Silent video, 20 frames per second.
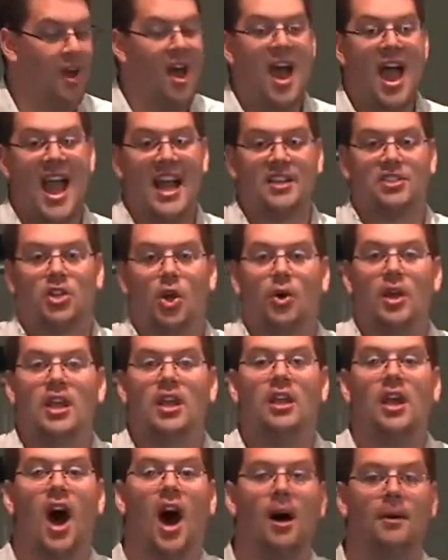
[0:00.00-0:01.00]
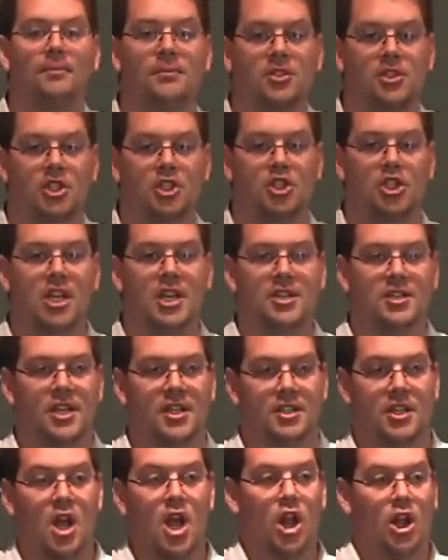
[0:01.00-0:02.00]
And so he comes to Jesus
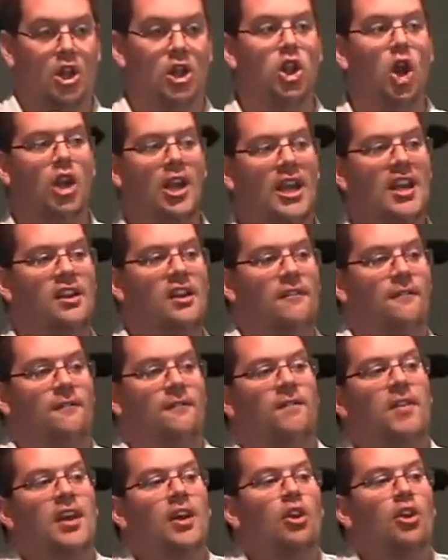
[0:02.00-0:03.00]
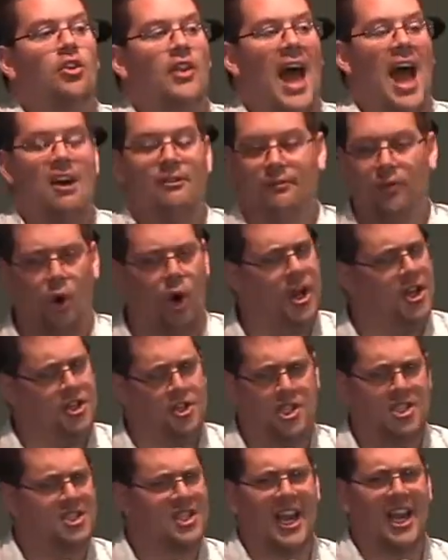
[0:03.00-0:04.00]
looking to fill that void,
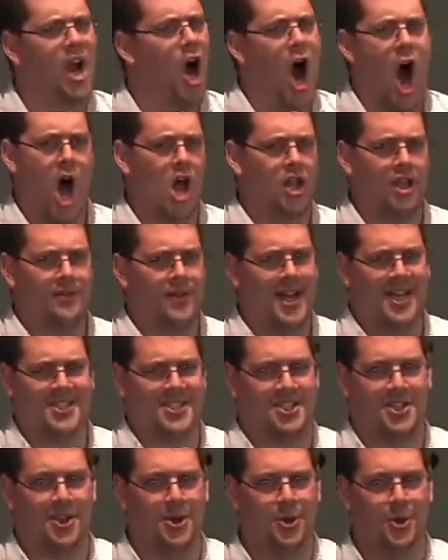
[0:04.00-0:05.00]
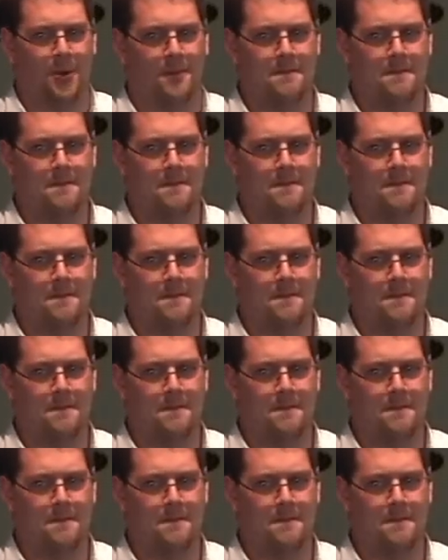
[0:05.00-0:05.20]
just like all of us do.